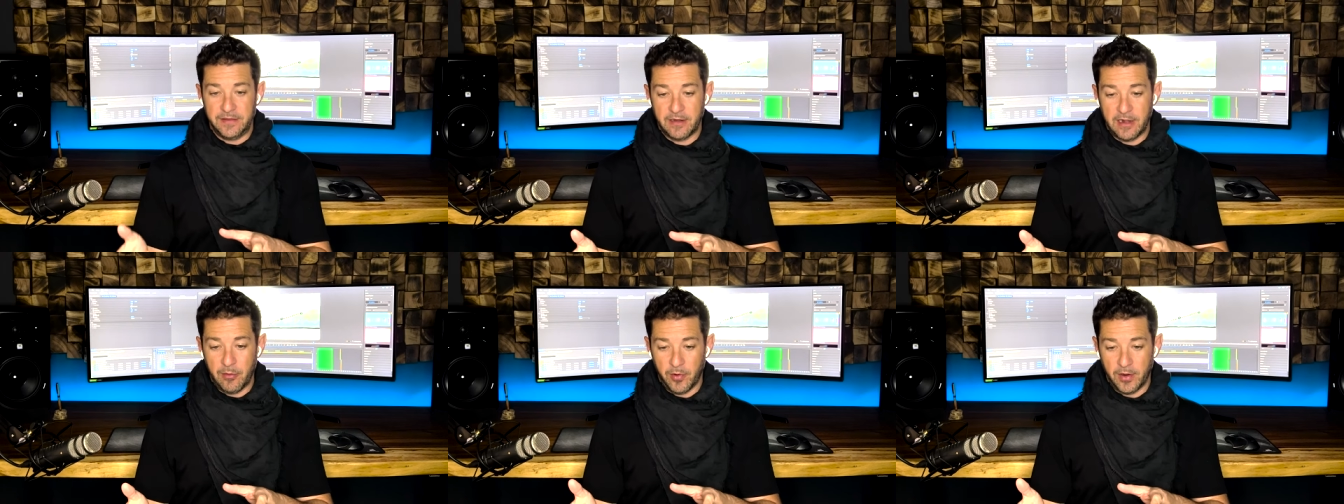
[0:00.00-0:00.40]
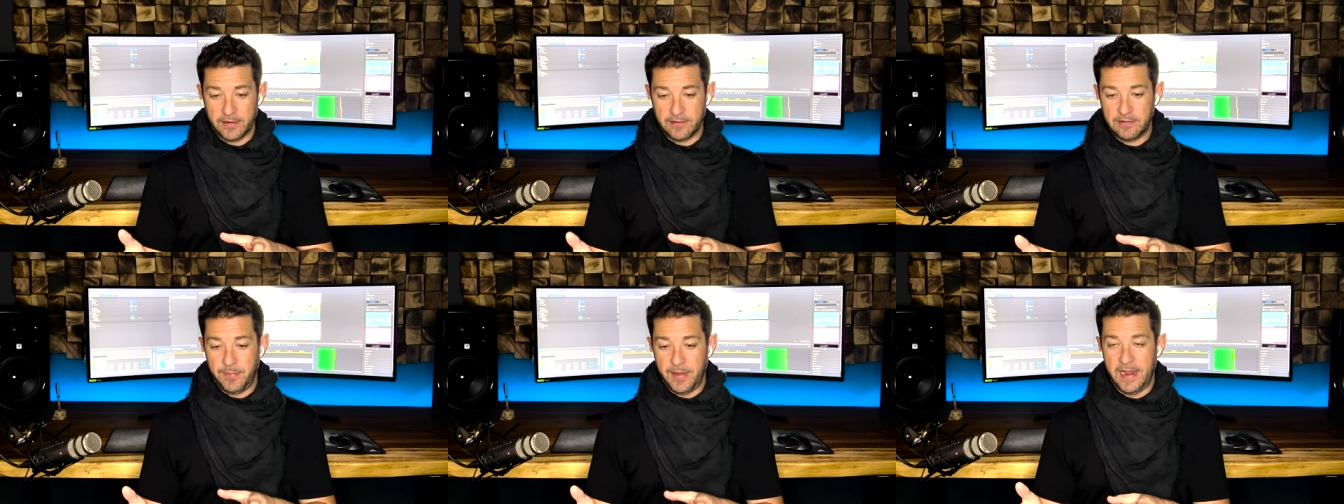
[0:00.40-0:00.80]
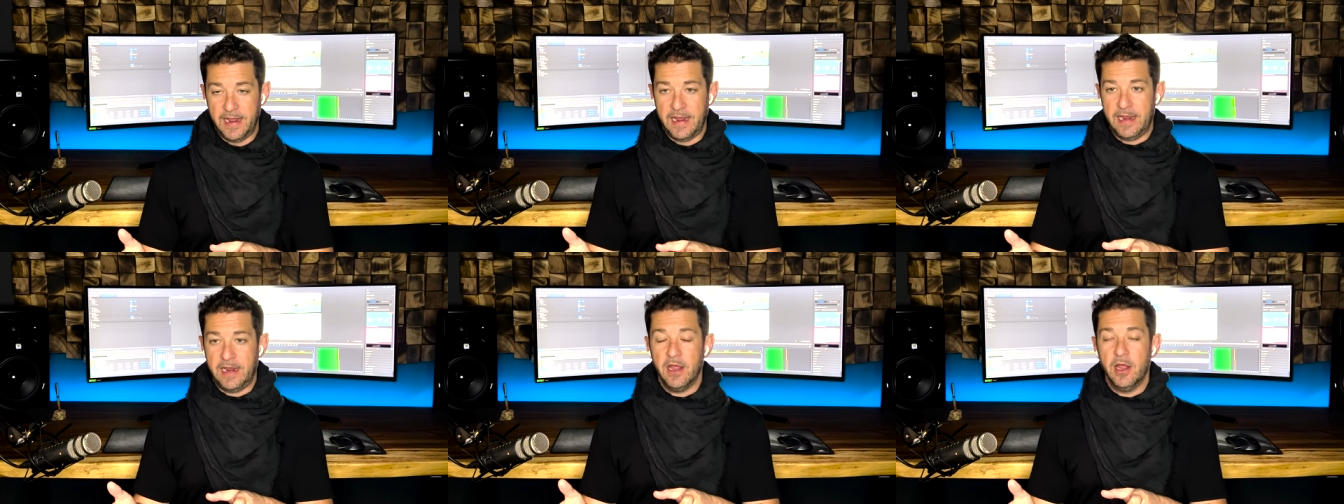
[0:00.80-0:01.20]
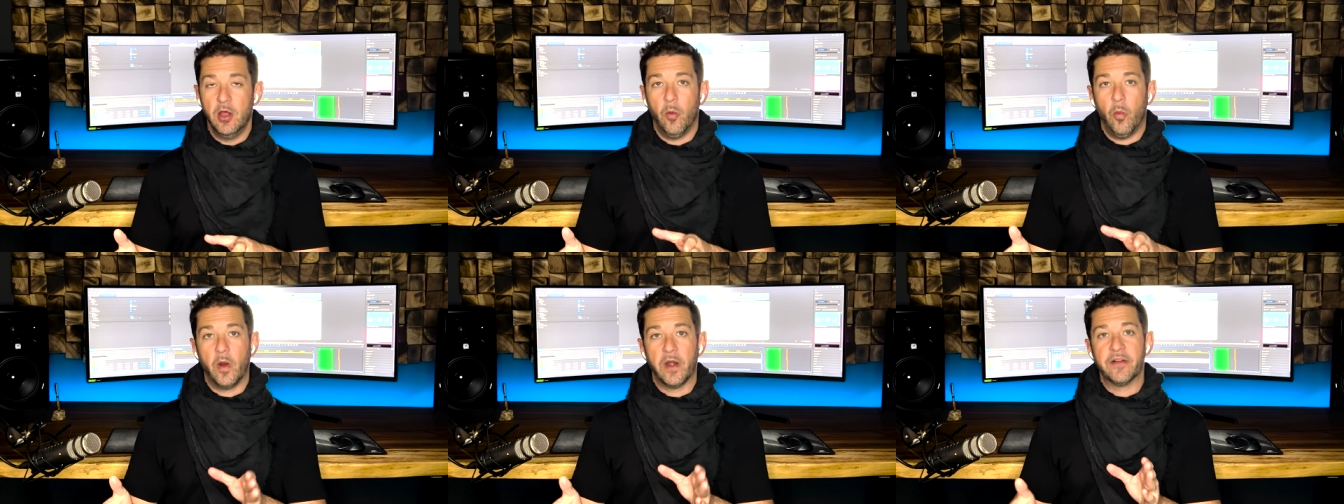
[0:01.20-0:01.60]
that I wanted to pay
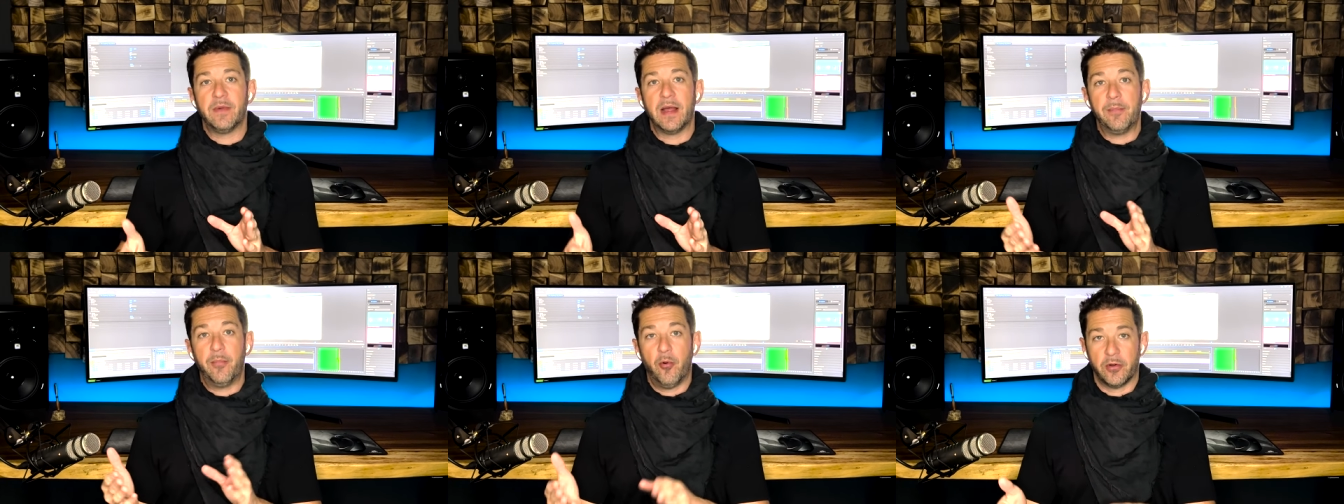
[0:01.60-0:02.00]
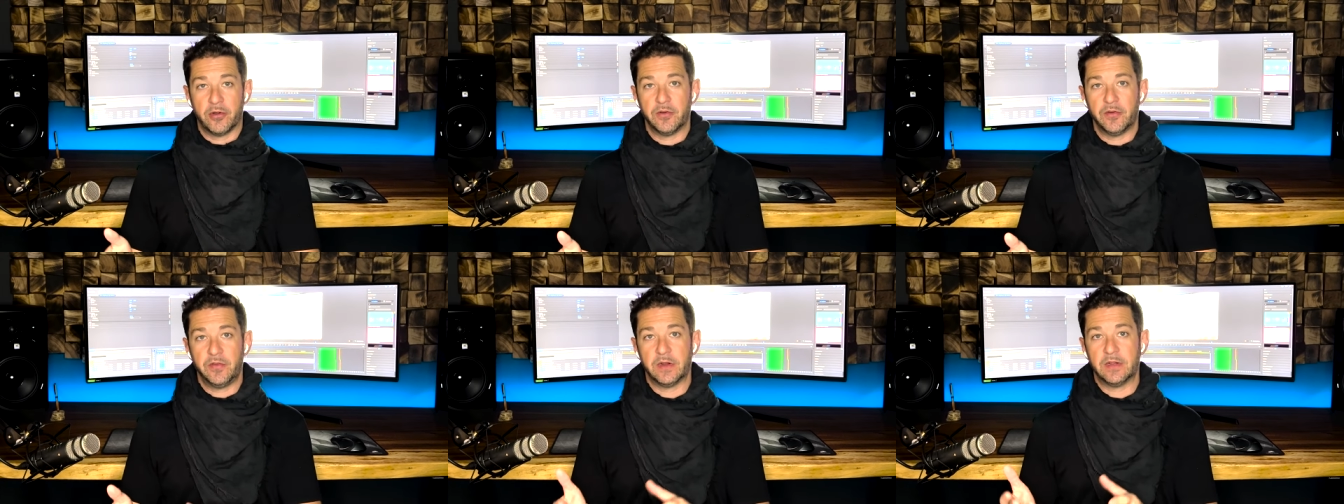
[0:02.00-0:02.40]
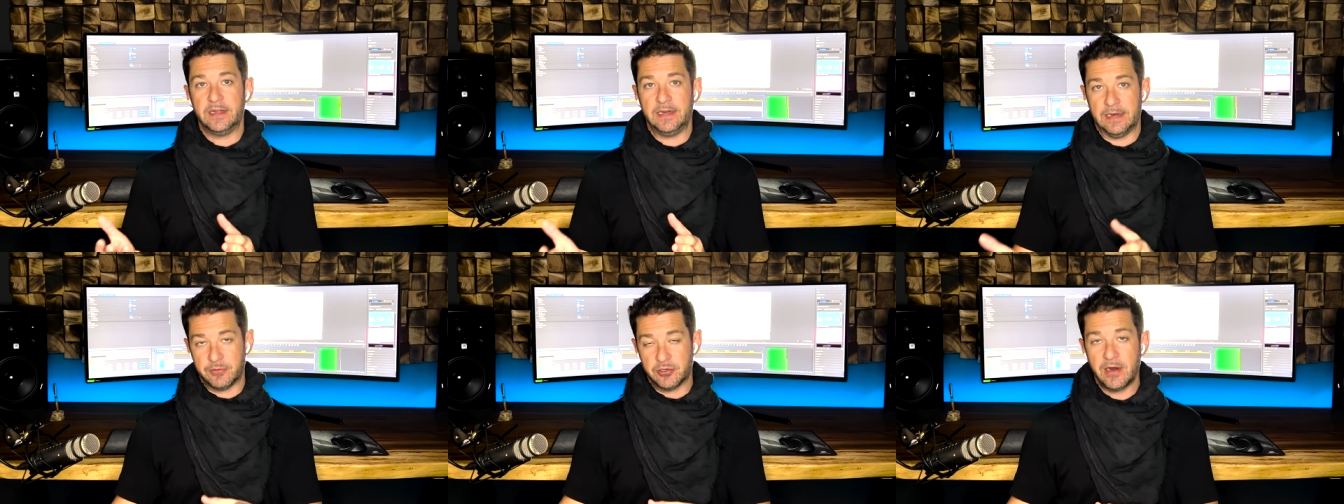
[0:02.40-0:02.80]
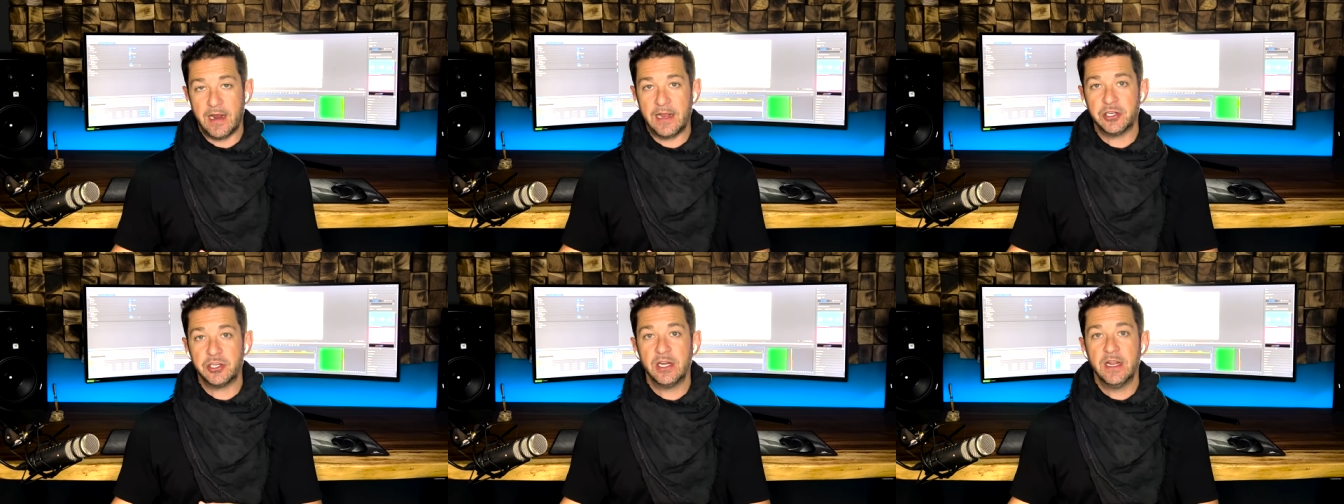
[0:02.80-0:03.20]
one of my porters to clean up
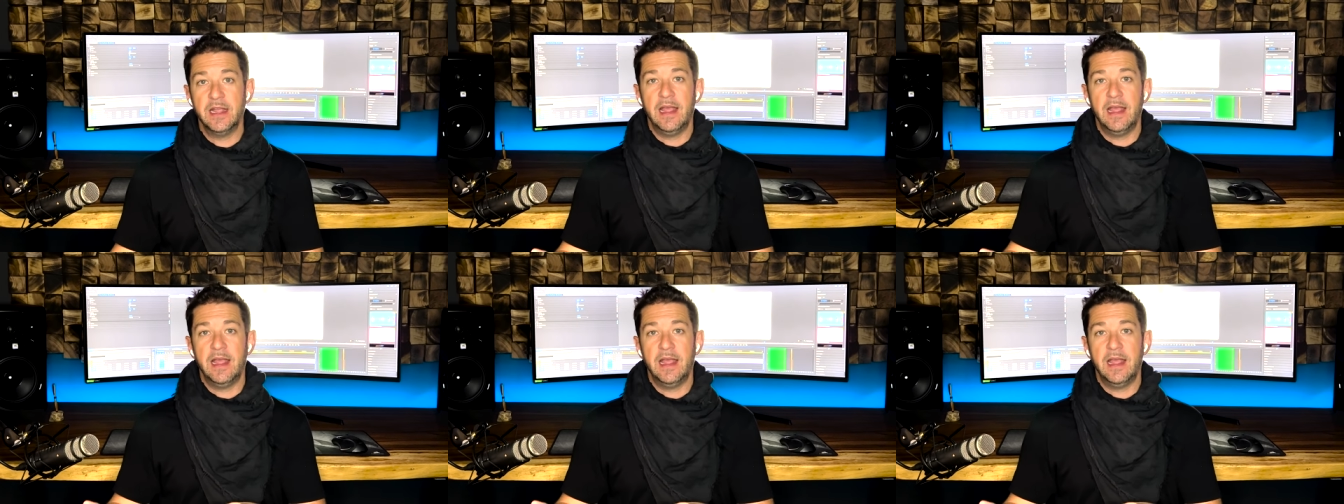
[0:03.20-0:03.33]
trash.